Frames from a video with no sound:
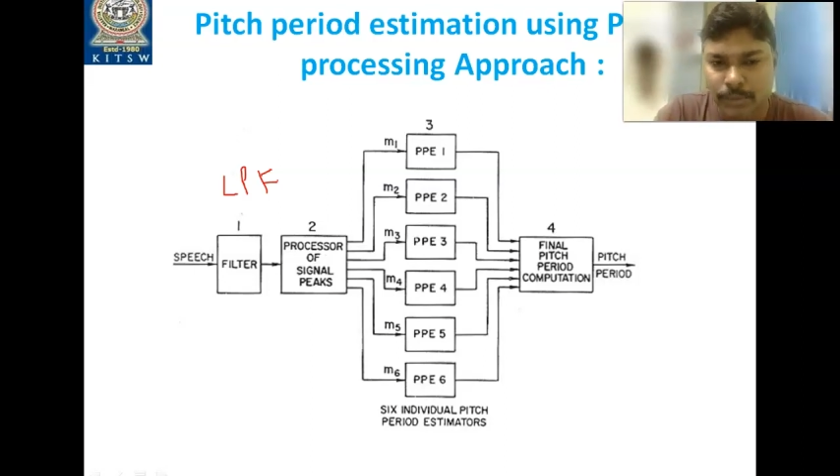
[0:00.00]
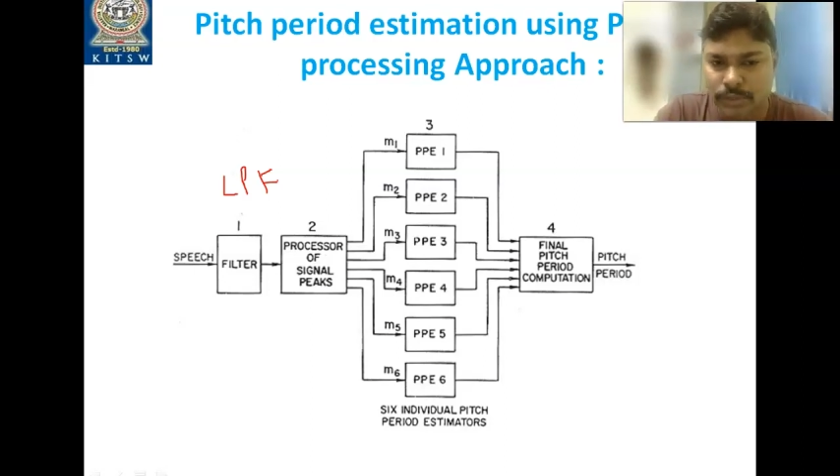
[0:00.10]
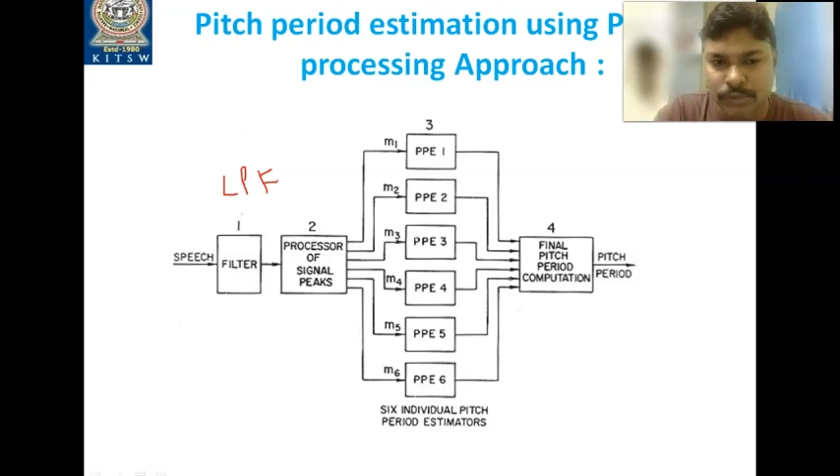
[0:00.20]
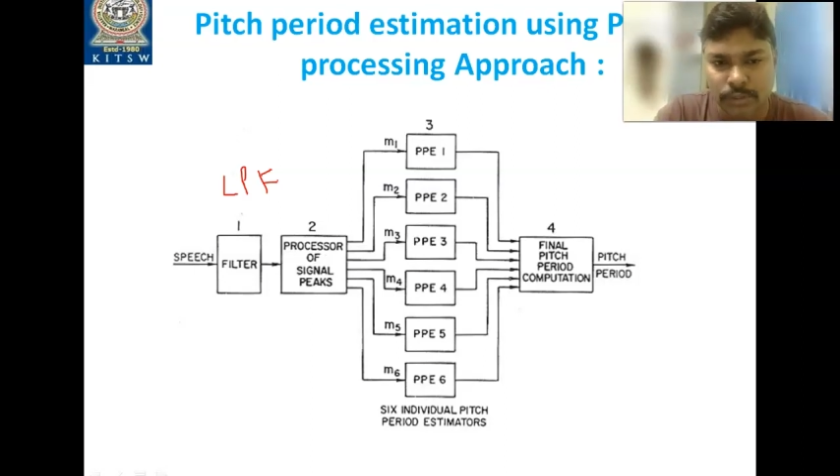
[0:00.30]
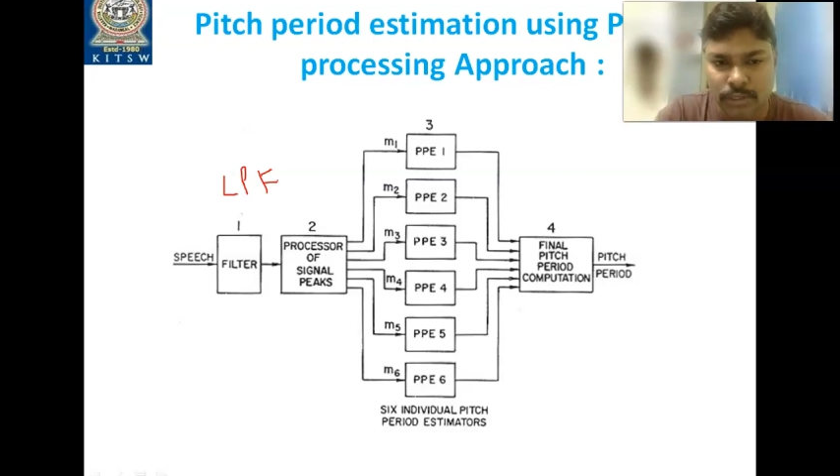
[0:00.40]
pass
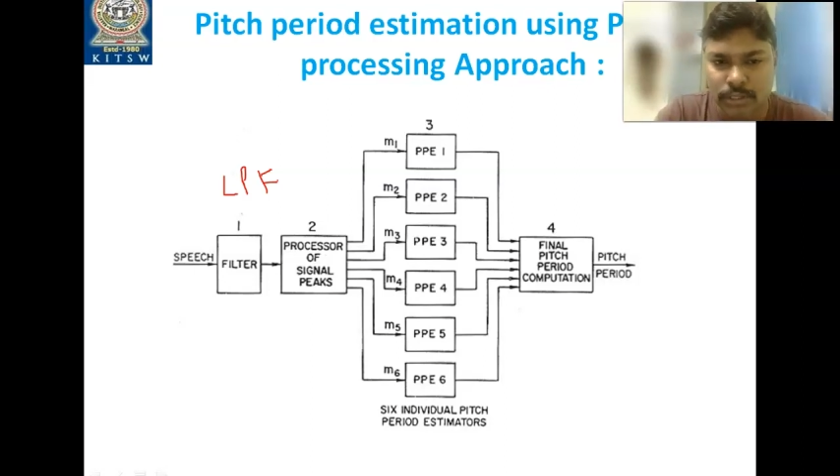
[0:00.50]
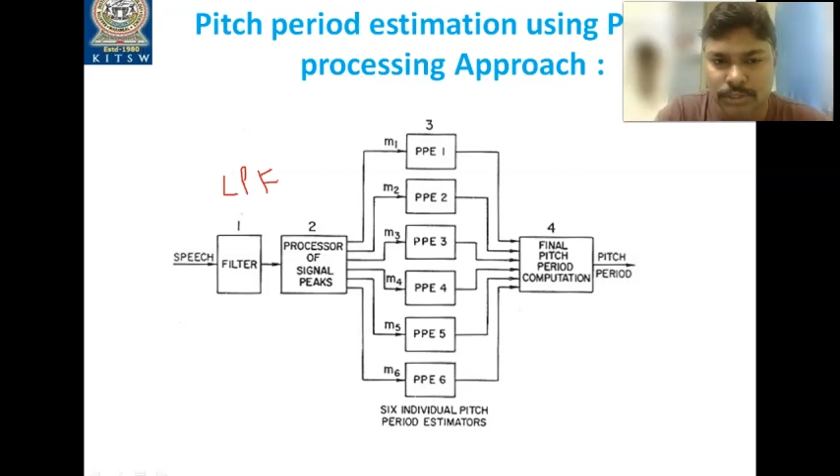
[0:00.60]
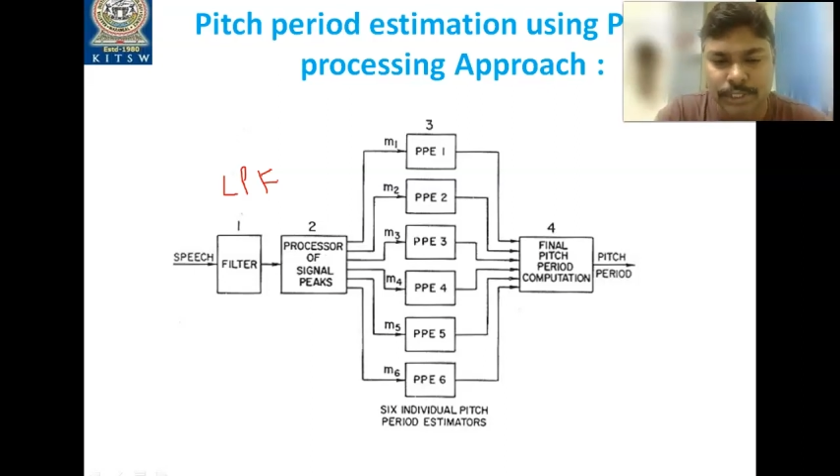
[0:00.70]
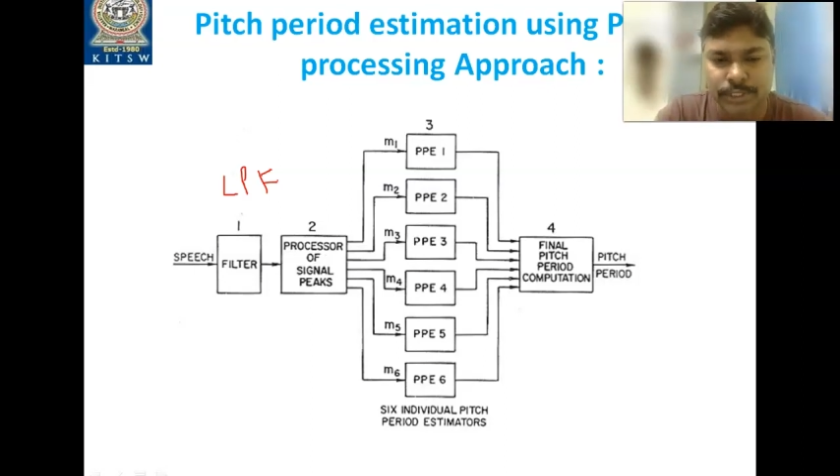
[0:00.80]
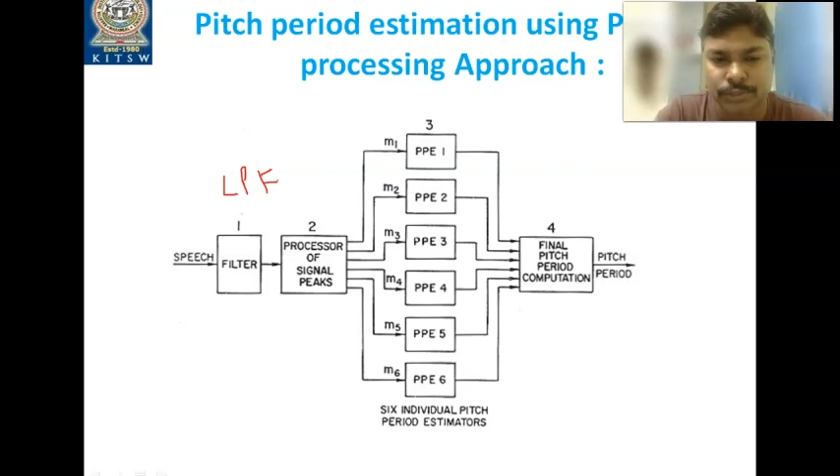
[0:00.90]
filter
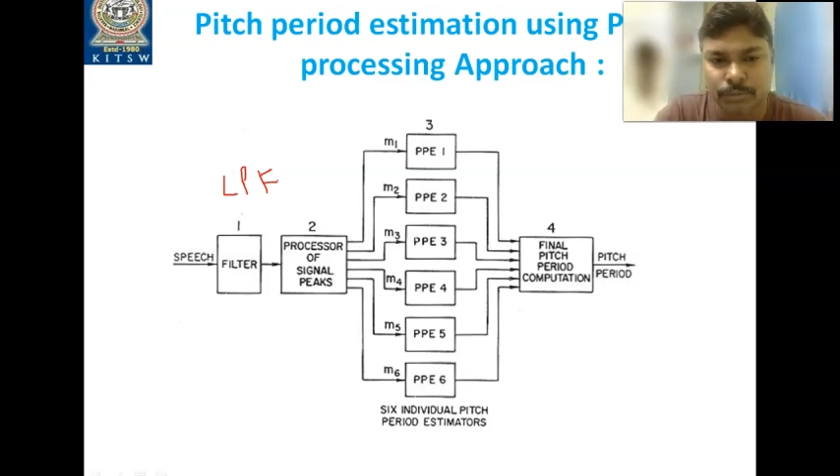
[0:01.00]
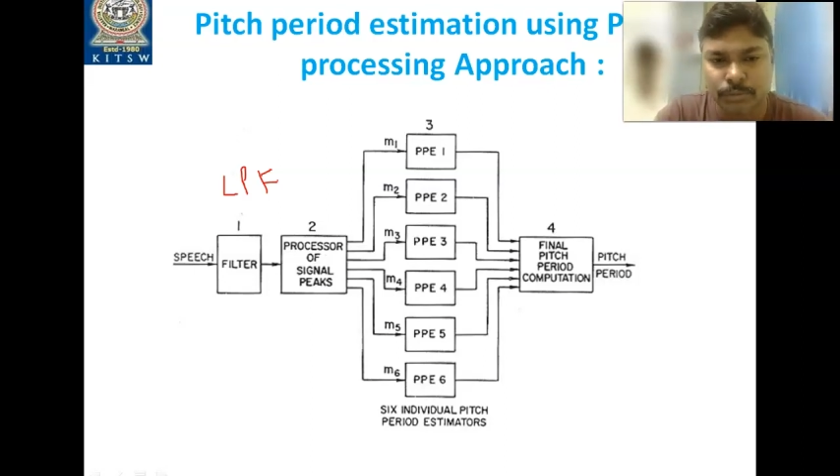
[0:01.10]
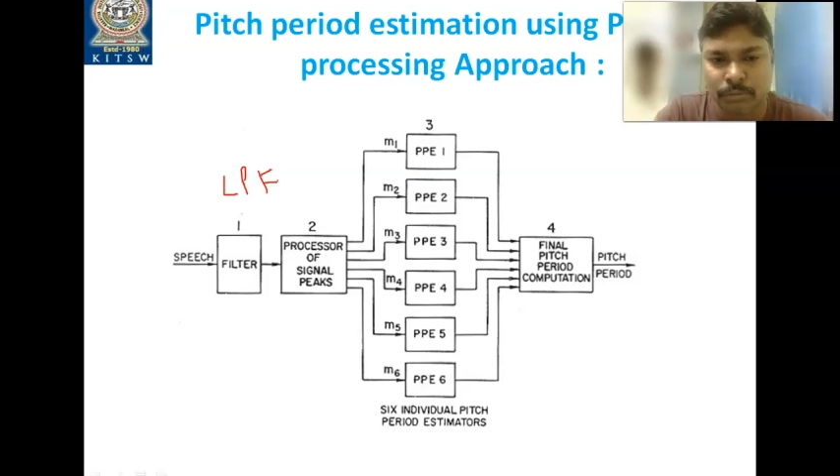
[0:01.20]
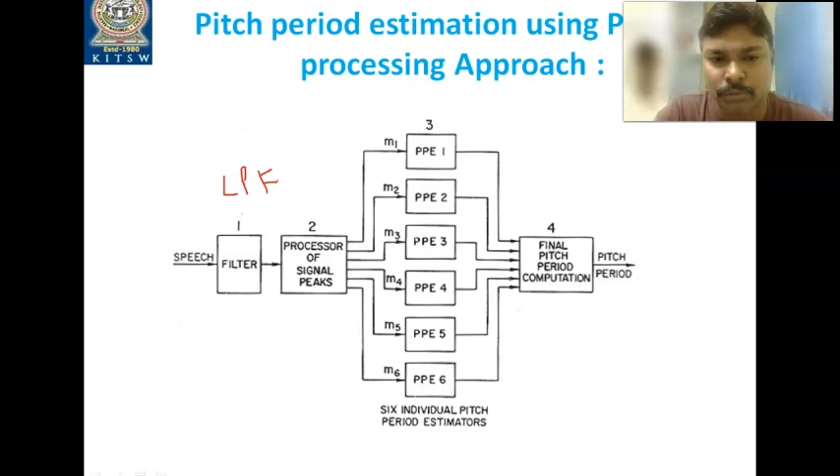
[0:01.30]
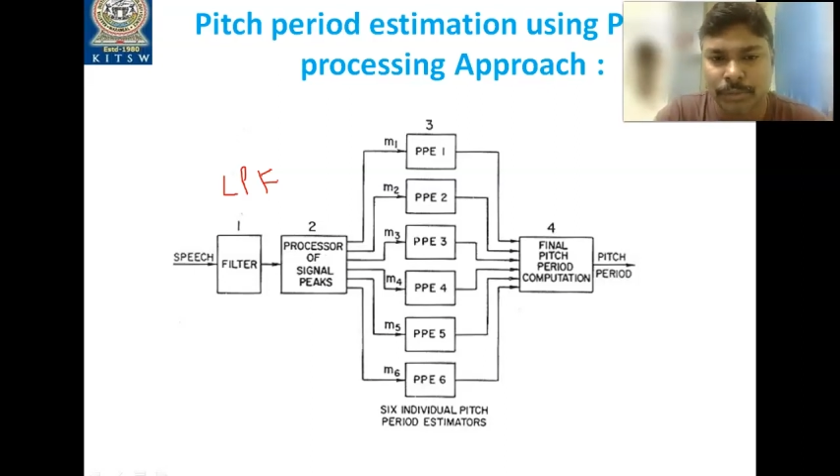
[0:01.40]
also, there is no
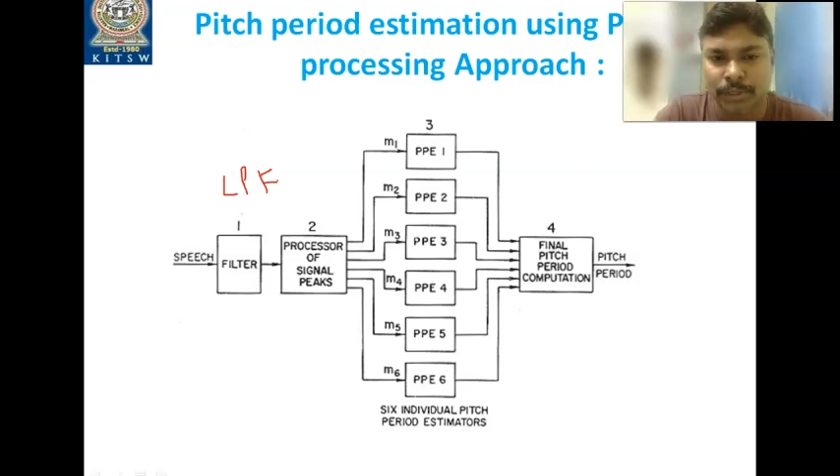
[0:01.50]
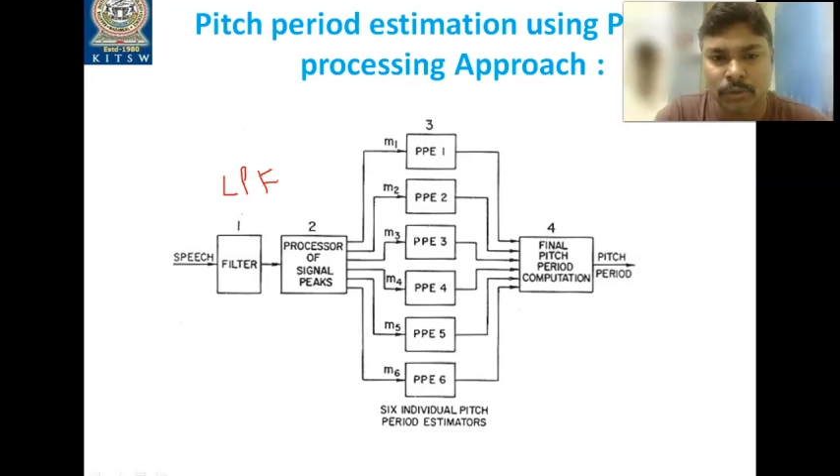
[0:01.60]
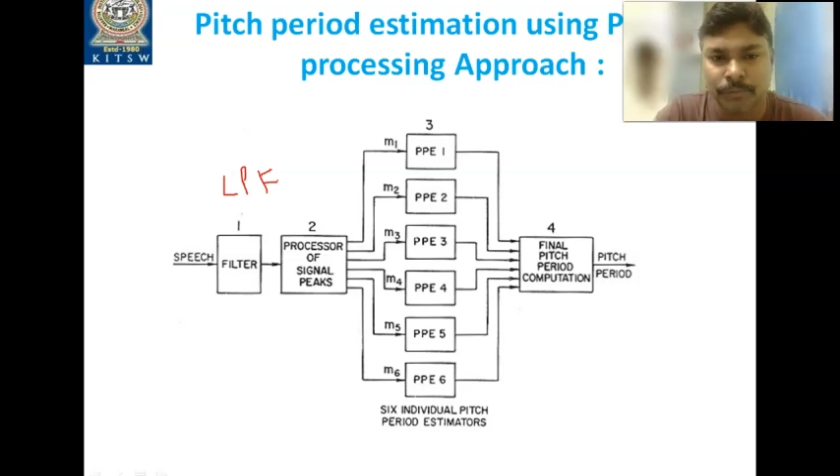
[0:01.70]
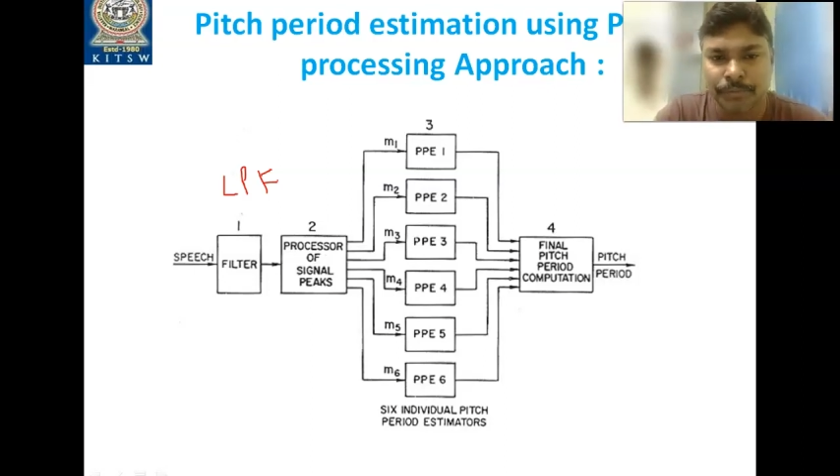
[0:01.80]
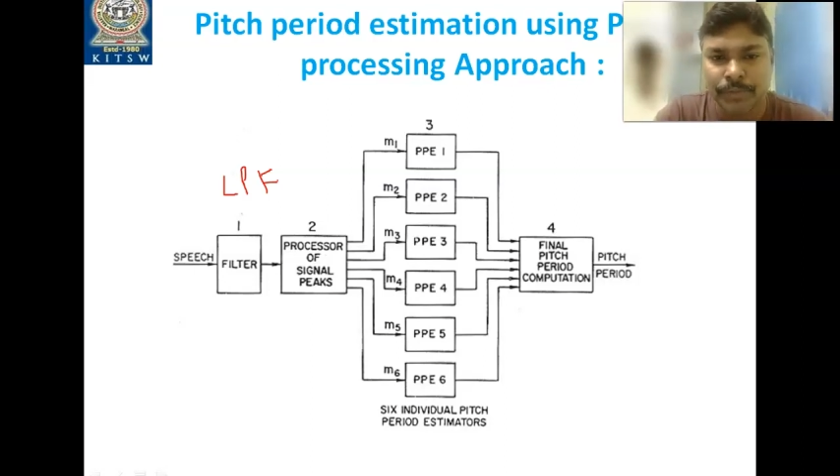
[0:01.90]
problem at all.